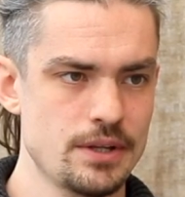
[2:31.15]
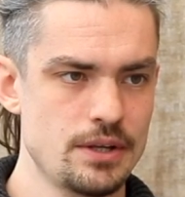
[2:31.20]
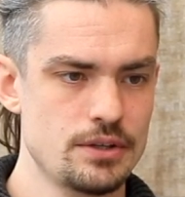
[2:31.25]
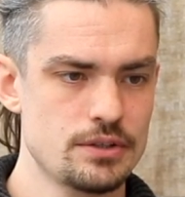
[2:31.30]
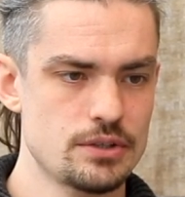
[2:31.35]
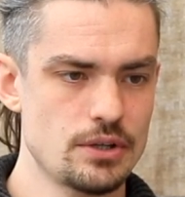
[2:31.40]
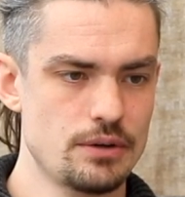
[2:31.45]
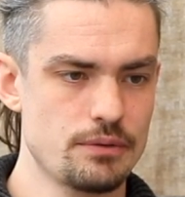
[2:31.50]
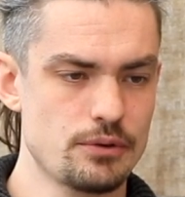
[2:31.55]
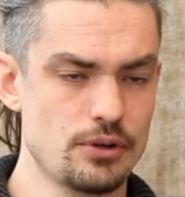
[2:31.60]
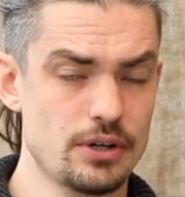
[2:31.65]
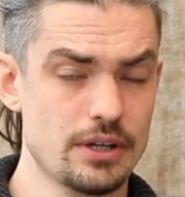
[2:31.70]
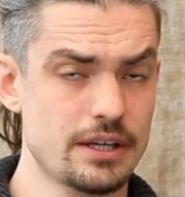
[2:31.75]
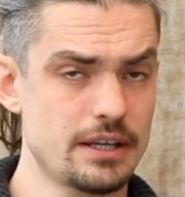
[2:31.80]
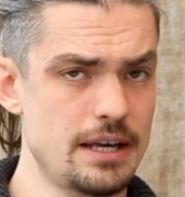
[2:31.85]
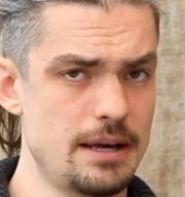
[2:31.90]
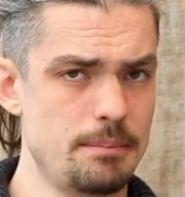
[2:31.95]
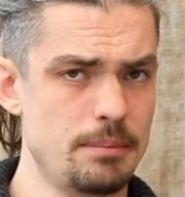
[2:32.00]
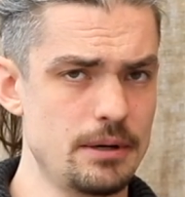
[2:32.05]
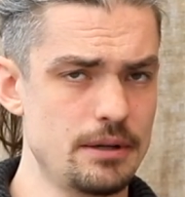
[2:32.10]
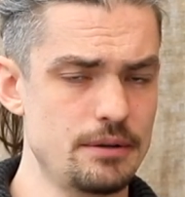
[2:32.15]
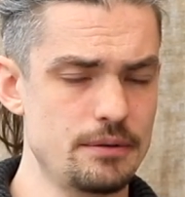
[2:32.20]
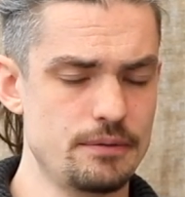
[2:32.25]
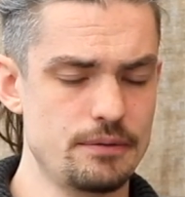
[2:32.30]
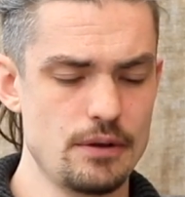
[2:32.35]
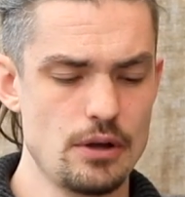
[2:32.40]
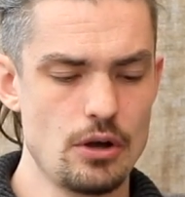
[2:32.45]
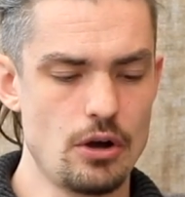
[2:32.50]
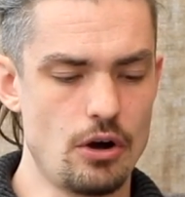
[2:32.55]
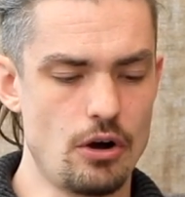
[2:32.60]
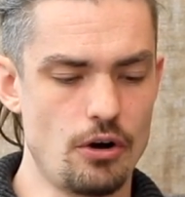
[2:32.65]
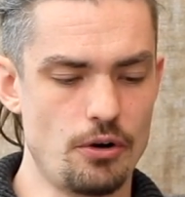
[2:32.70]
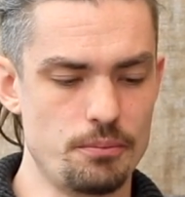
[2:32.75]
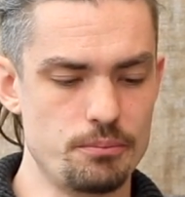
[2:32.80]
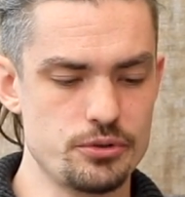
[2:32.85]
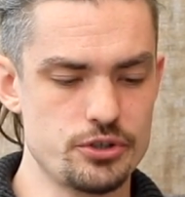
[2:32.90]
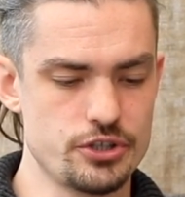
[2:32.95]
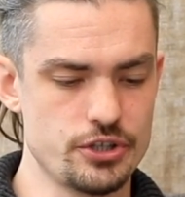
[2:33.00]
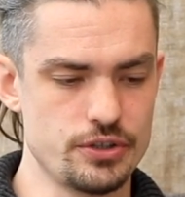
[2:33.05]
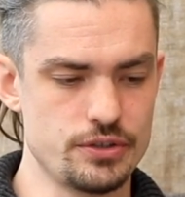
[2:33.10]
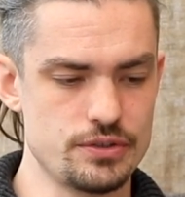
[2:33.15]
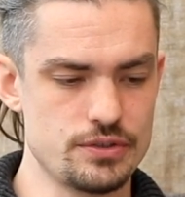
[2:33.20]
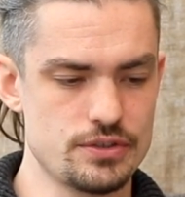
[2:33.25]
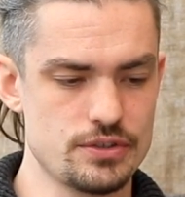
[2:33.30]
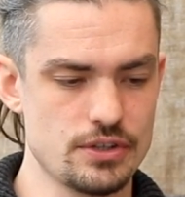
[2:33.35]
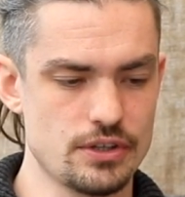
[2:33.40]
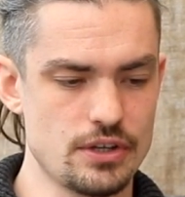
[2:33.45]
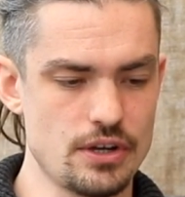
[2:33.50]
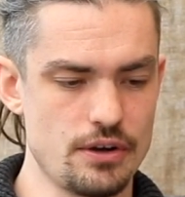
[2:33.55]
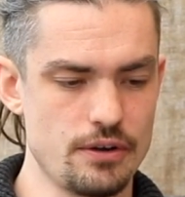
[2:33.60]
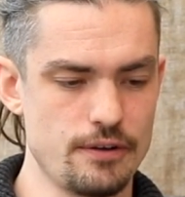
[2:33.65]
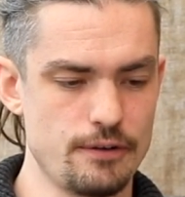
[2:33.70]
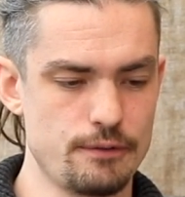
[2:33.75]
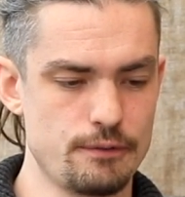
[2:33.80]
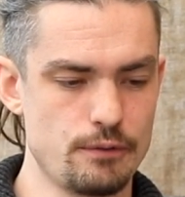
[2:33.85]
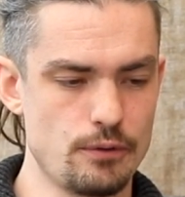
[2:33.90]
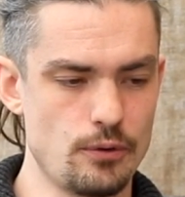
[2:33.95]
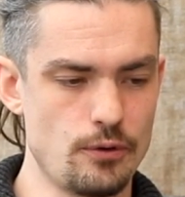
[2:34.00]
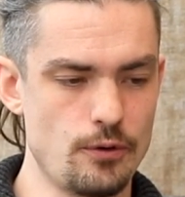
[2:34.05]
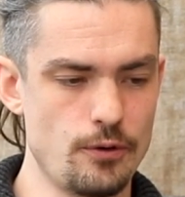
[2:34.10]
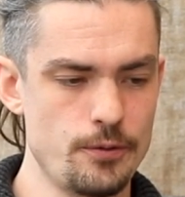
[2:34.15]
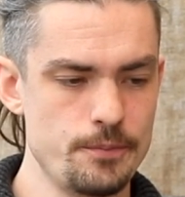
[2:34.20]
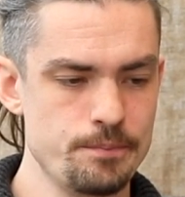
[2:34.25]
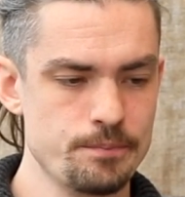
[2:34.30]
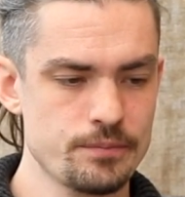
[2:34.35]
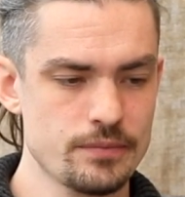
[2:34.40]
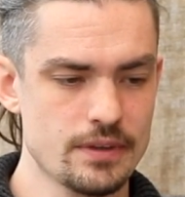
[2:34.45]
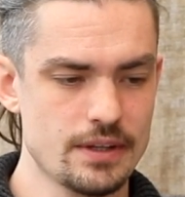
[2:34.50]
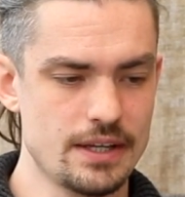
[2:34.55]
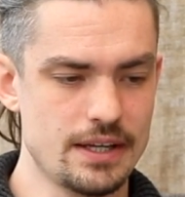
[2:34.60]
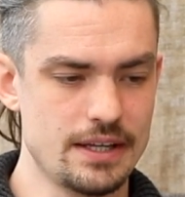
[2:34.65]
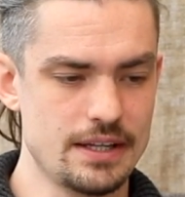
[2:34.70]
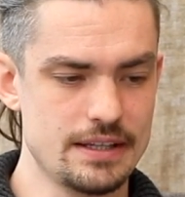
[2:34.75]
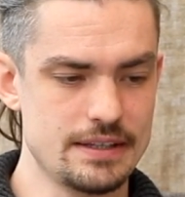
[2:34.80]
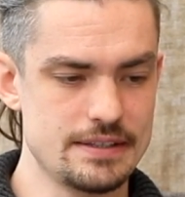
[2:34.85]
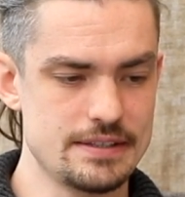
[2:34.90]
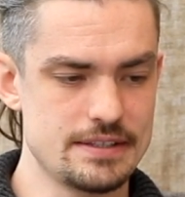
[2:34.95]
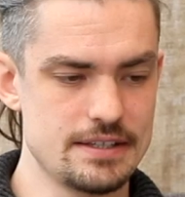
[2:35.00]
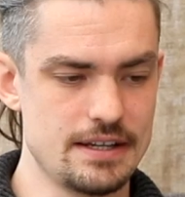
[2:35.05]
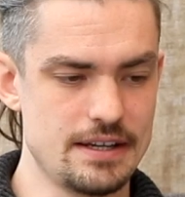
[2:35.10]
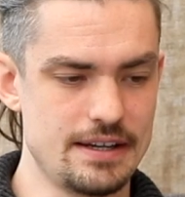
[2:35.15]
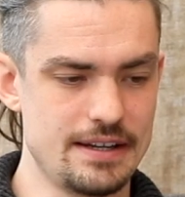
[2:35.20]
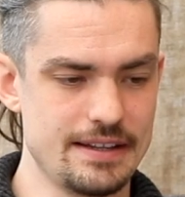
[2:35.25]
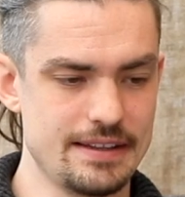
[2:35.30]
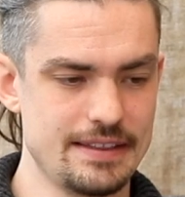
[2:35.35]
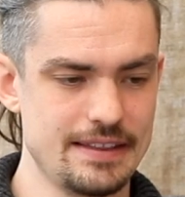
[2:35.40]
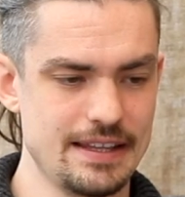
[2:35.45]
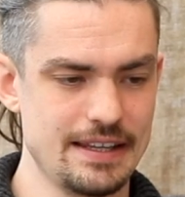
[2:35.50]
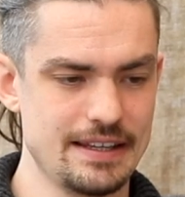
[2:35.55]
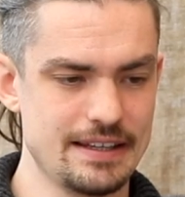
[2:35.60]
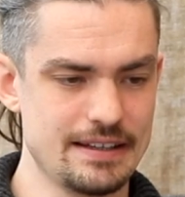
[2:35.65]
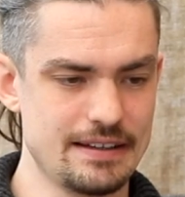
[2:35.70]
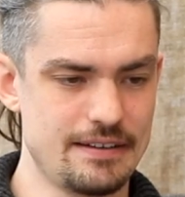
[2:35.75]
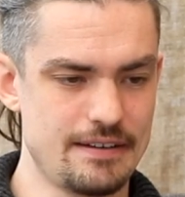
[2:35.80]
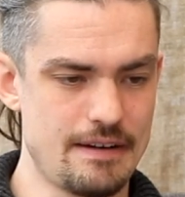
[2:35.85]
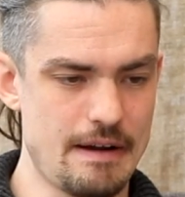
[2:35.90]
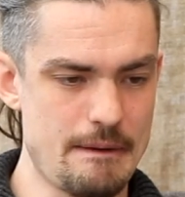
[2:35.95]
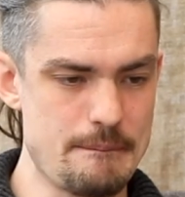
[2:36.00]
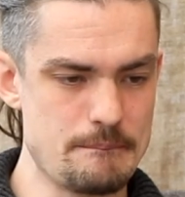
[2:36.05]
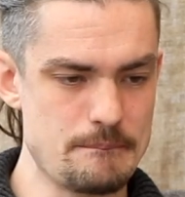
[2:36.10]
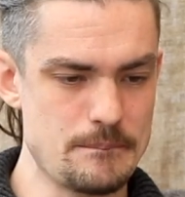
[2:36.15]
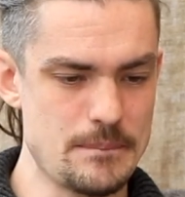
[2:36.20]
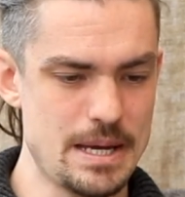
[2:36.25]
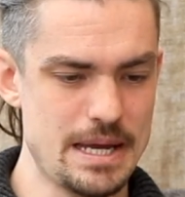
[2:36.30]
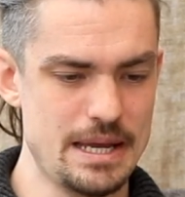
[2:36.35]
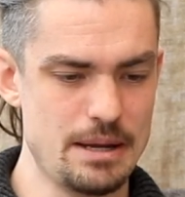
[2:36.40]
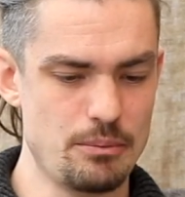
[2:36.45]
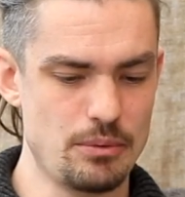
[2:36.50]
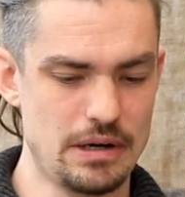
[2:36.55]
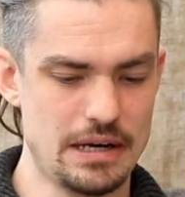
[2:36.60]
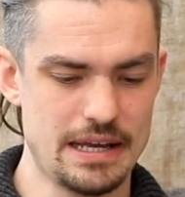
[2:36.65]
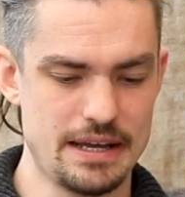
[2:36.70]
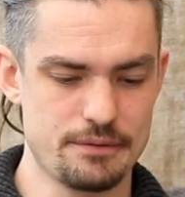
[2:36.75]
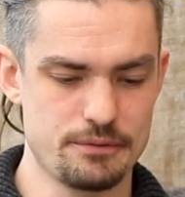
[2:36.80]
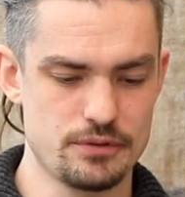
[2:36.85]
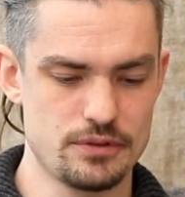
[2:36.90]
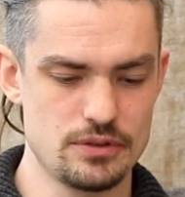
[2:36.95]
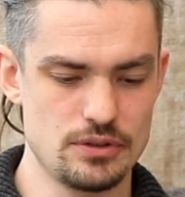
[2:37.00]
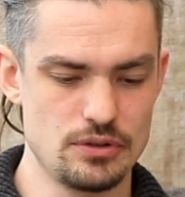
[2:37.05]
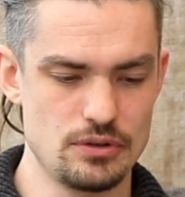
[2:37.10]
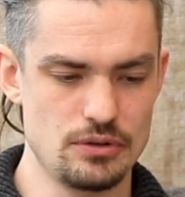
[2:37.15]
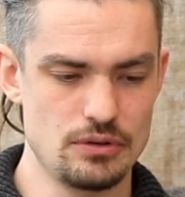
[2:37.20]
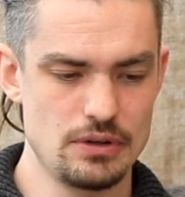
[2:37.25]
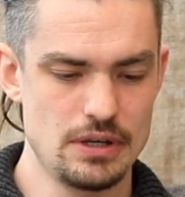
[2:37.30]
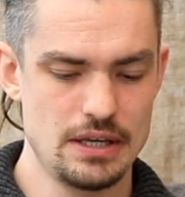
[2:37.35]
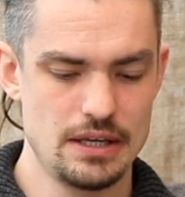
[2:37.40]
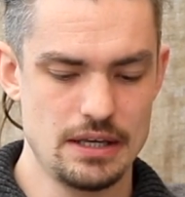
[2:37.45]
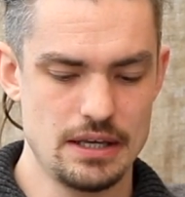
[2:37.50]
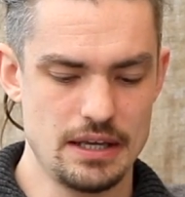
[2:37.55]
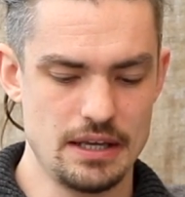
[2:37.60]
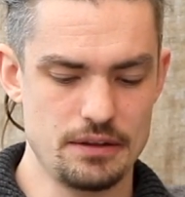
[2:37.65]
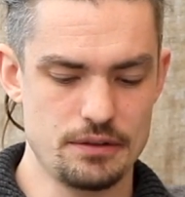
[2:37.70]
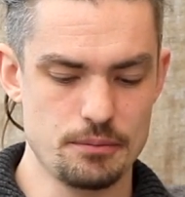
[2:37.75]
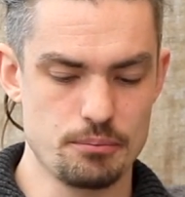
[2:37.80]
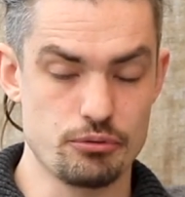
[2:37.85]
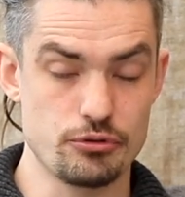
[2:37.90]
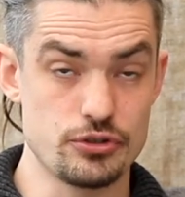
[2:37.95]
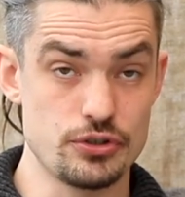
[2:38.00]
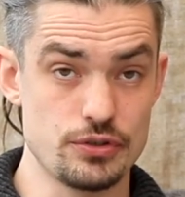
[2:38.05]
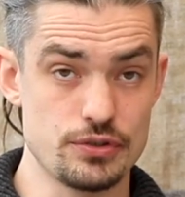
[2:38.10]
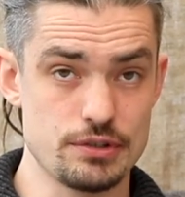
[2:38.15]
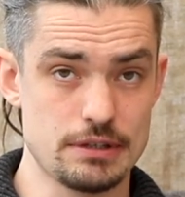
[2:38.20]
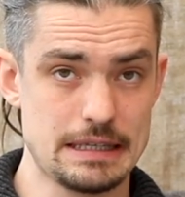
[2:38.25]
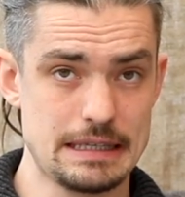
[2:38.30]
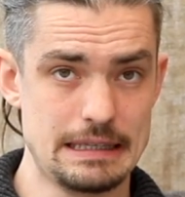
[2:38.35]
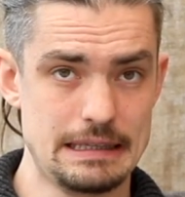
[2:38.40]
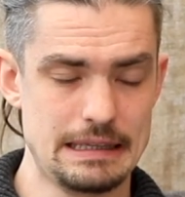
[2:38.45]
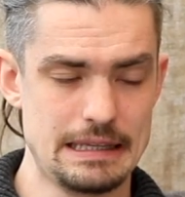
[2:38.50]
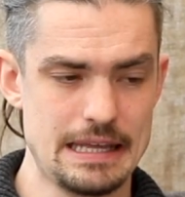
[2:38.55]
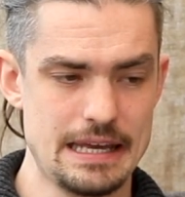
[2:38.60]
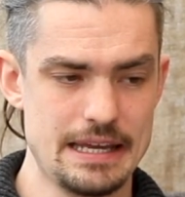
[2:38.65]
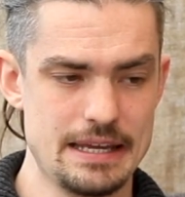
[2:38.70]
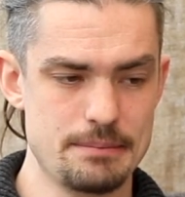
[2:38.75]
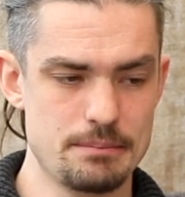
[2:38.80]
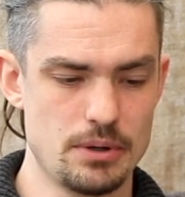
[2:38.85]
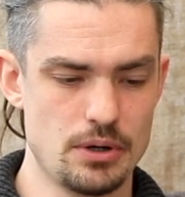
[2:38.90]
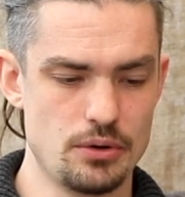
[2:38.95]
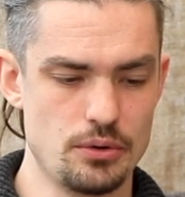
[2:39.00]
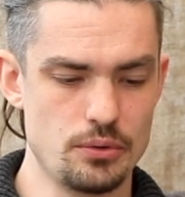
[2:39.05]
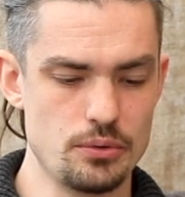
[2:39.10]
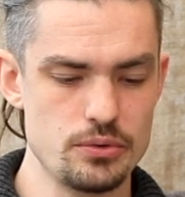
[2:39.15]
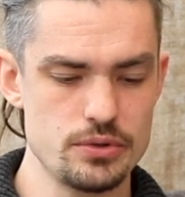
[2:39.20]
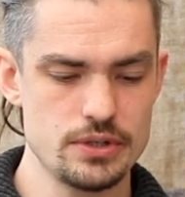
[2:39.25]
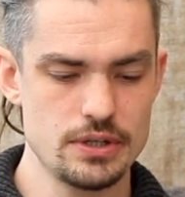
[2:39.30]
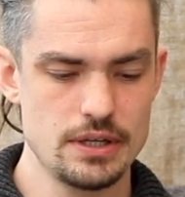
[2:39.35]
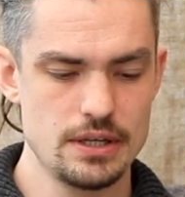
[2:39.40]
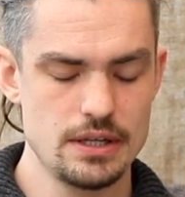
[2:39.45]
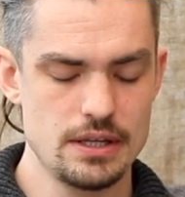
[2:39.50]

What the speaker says: So I've got a couple of options to go for, and I think I may well have to either produce a clay mould